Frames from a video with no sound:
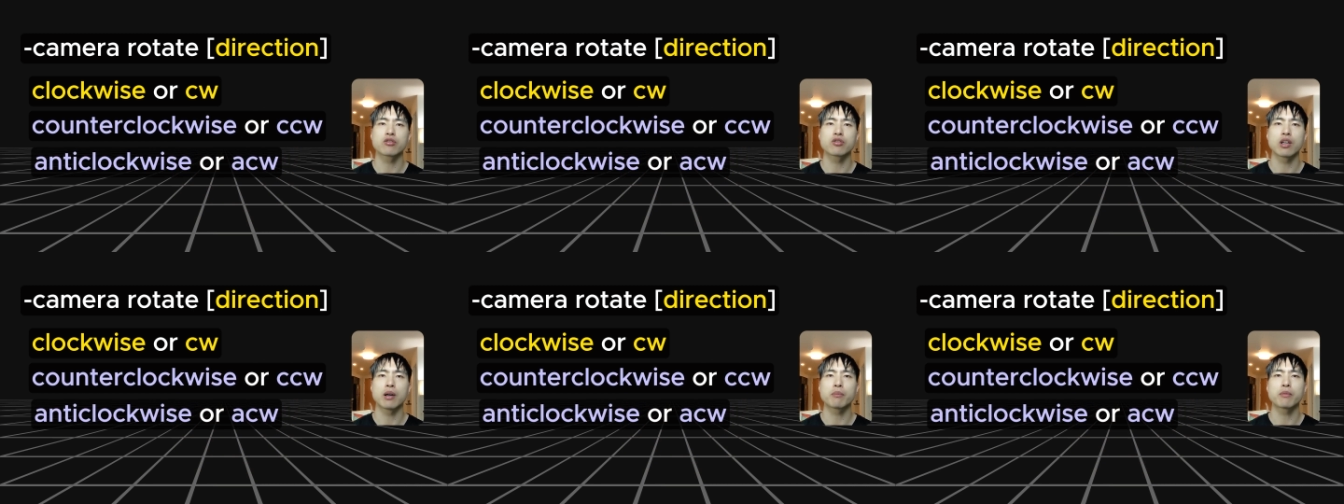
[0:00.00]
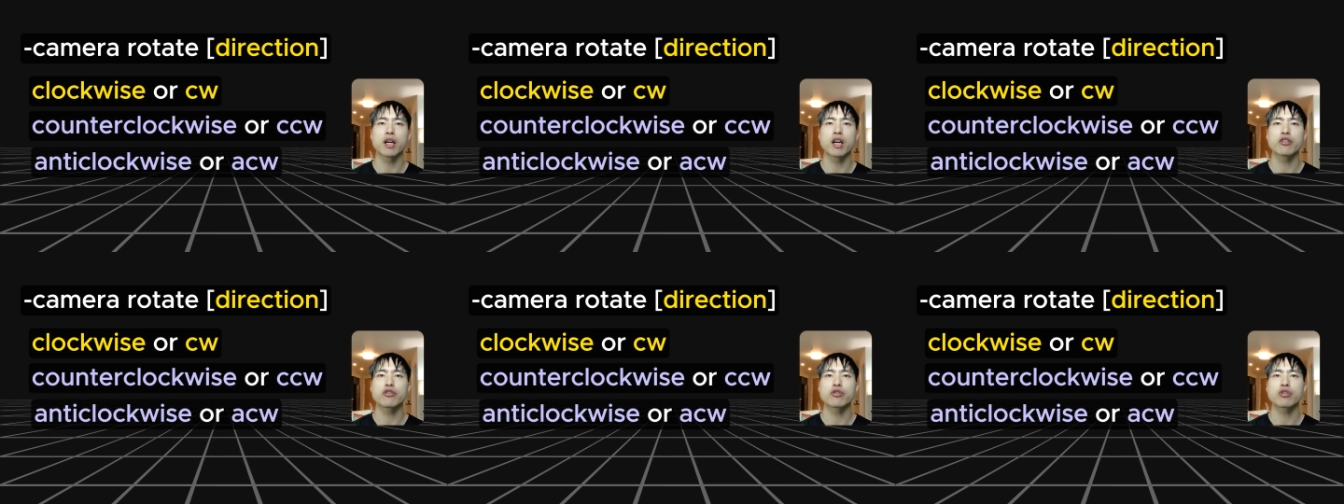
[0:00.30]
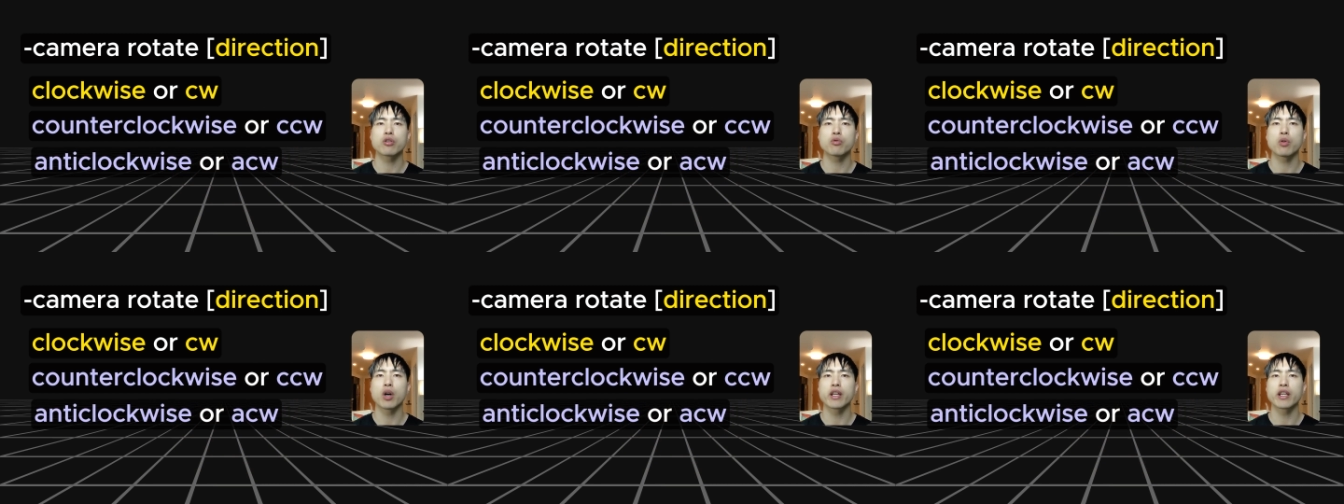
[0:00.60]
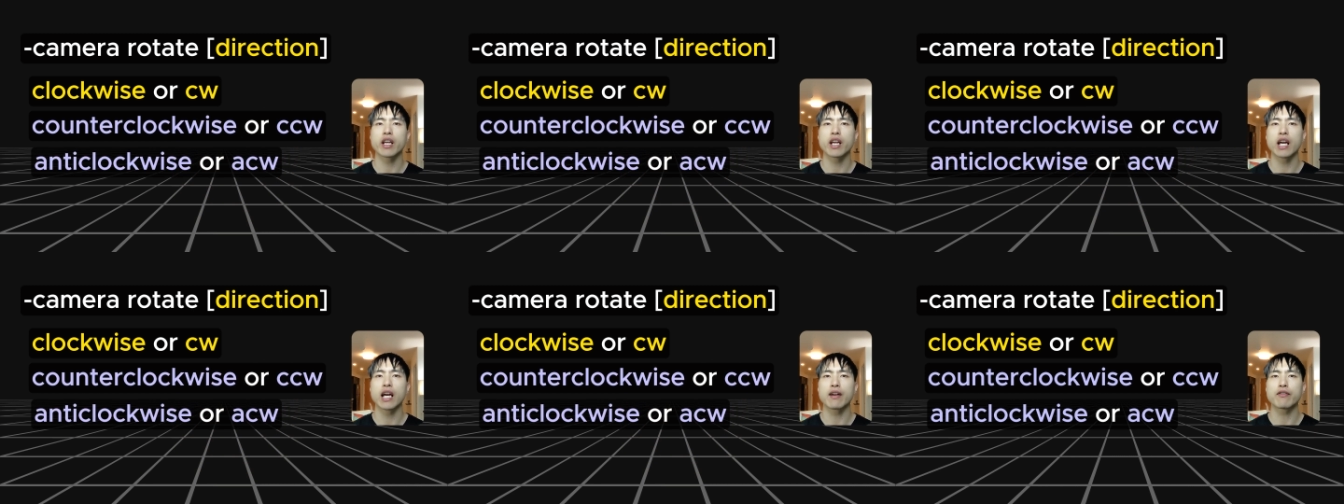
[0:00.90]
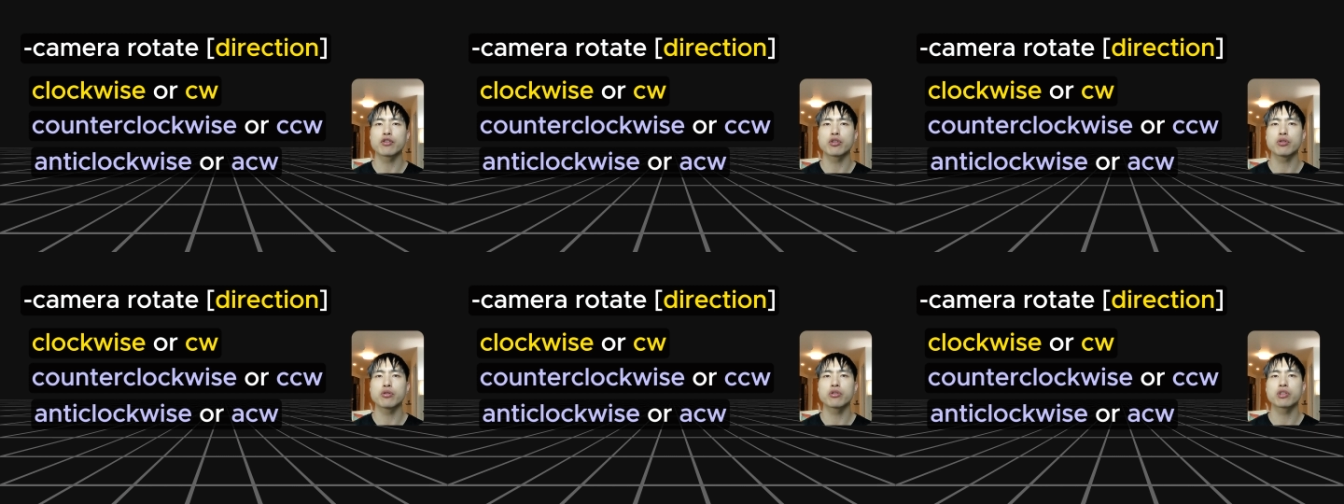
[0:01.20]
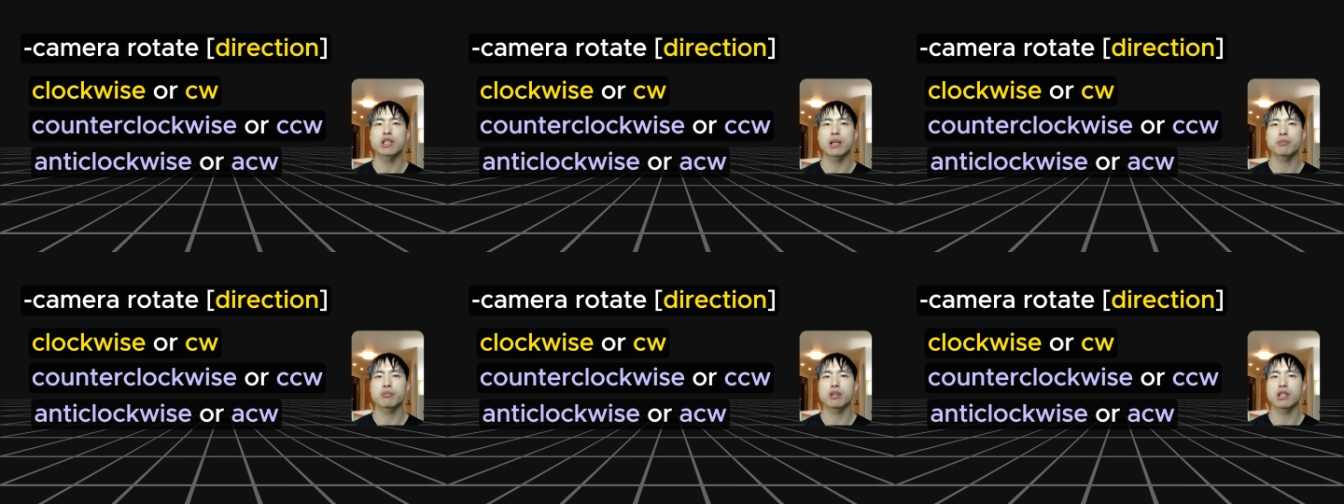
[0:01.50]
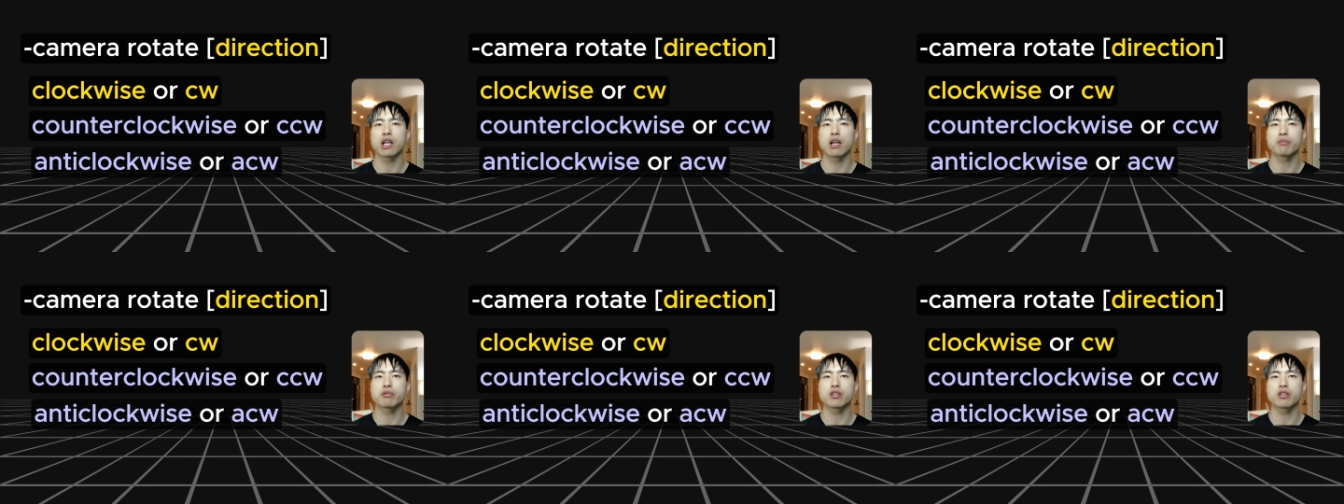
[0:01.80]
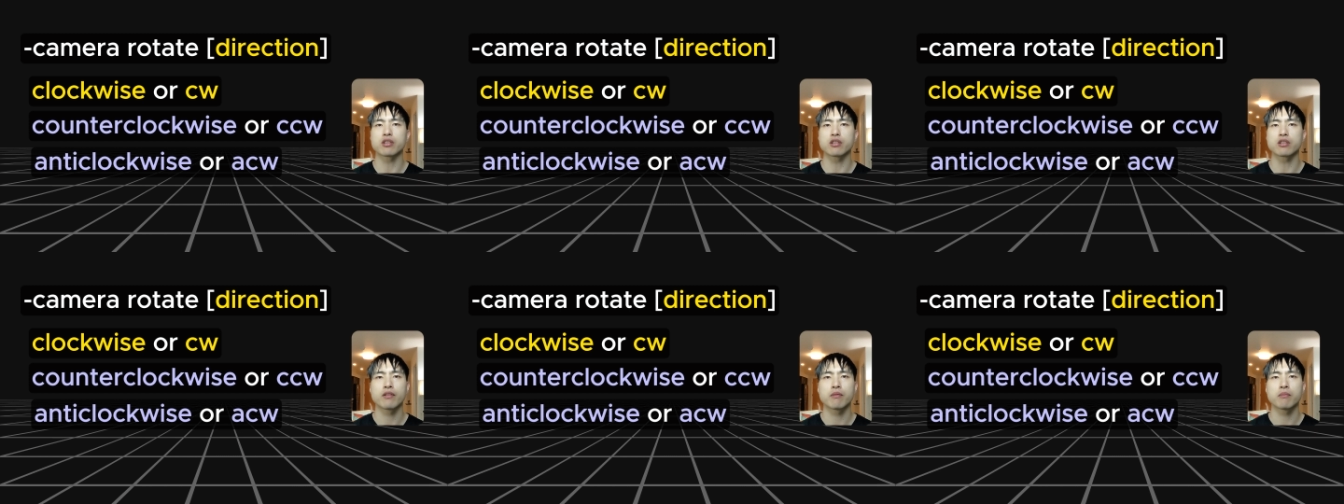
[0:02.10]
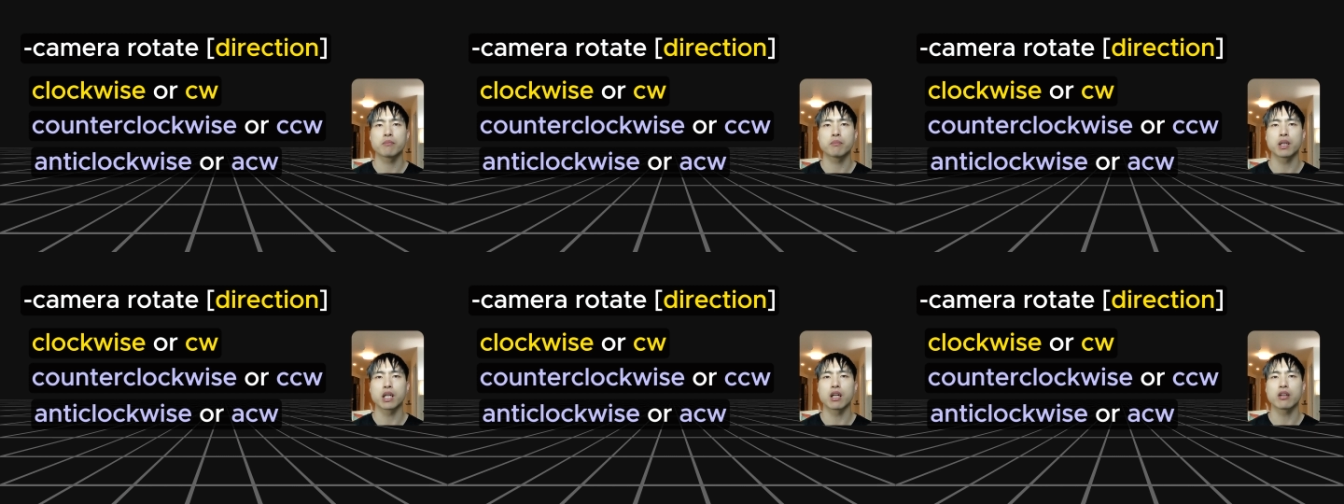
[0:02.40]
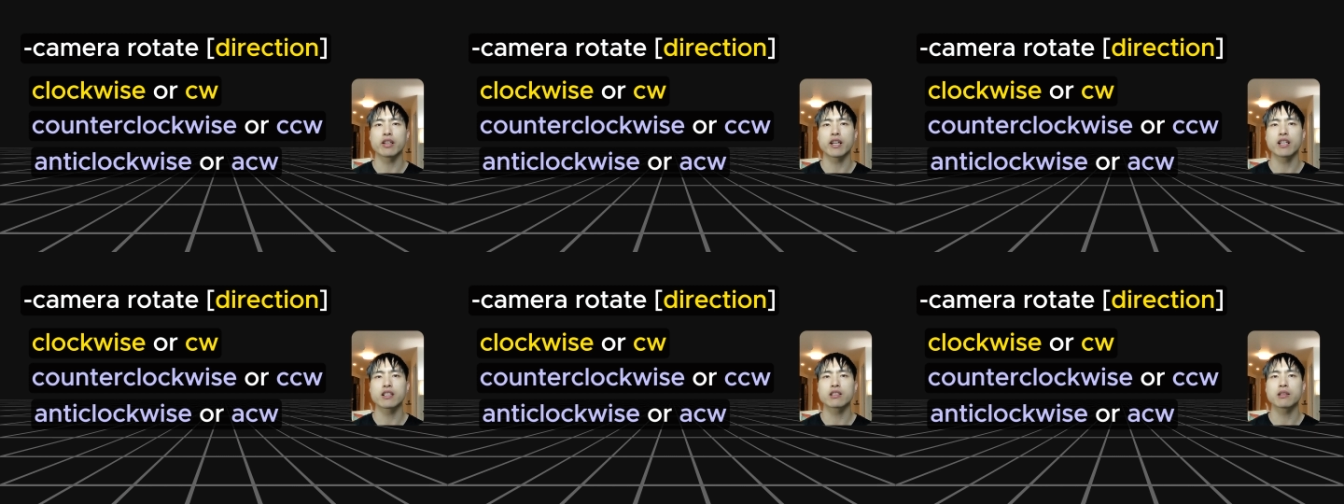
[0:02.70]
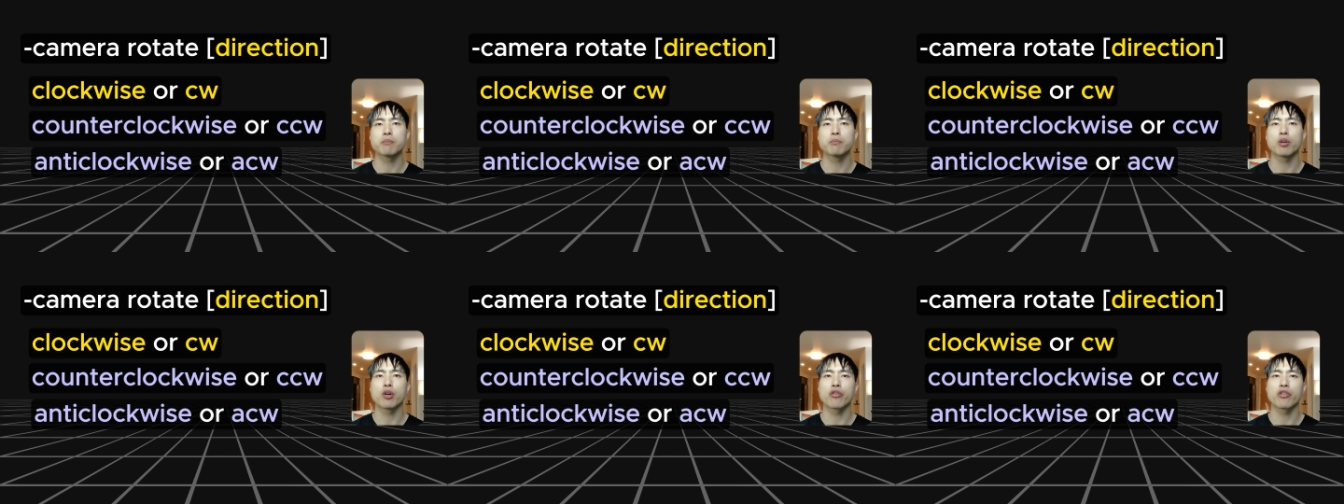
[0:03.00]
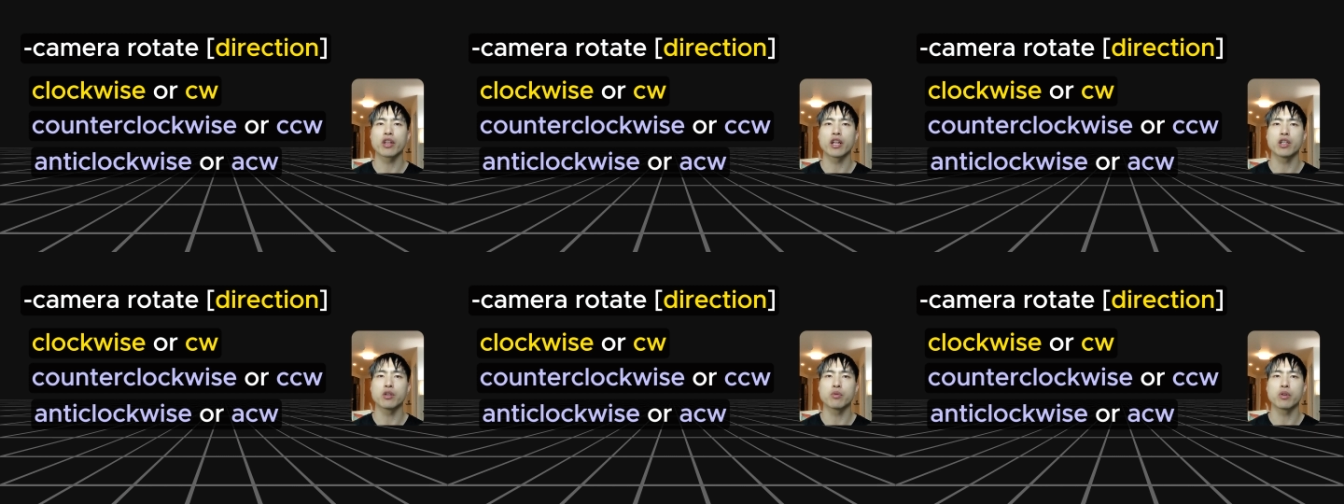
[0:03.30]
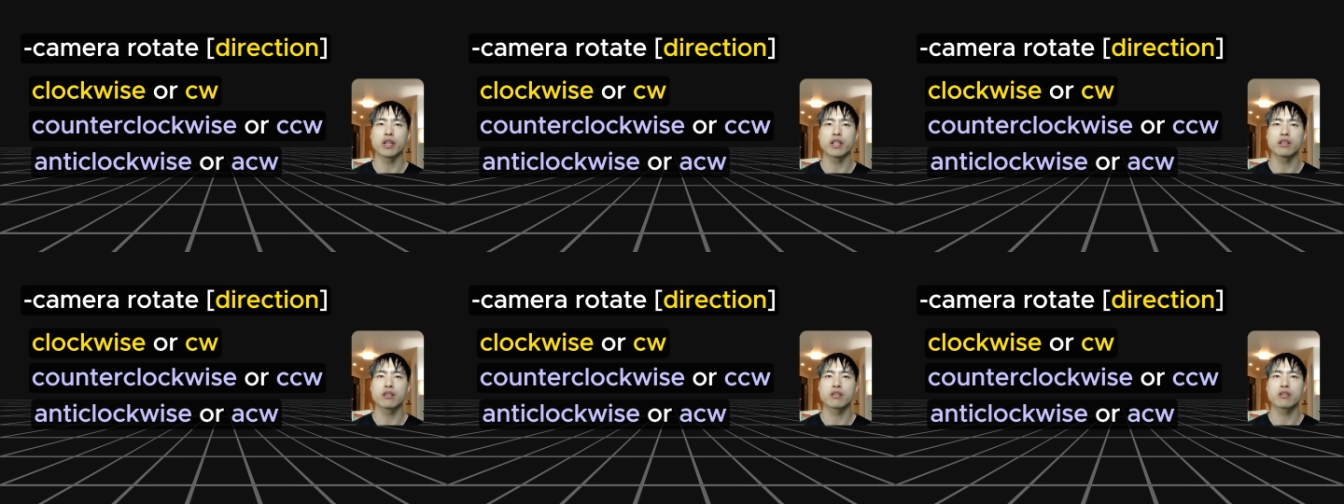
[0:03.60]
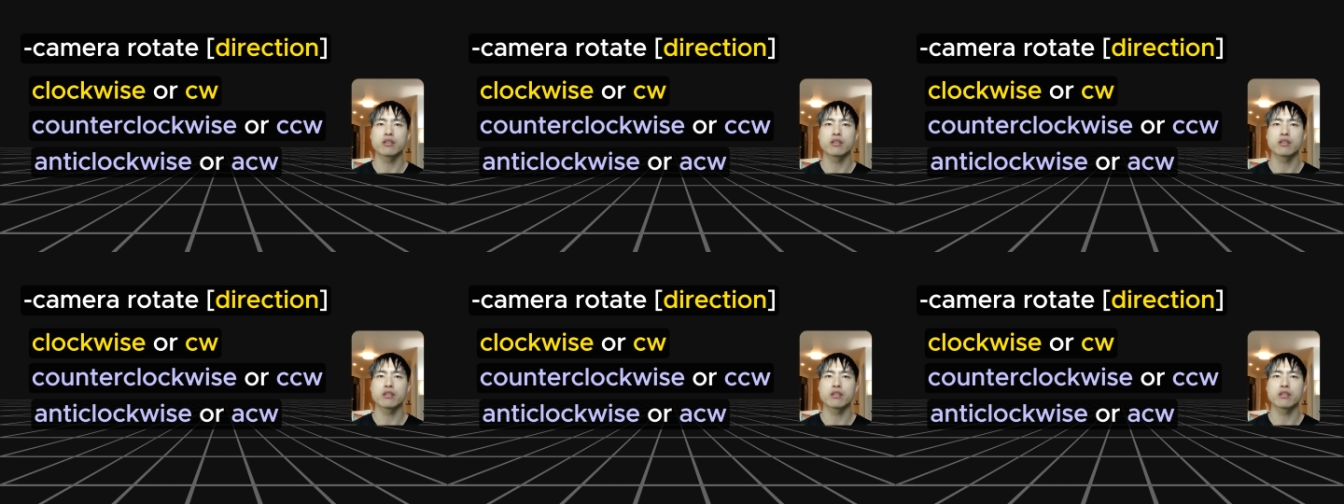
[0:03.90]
so I'm not sure why they have two separate options, but I'll test them both anyways.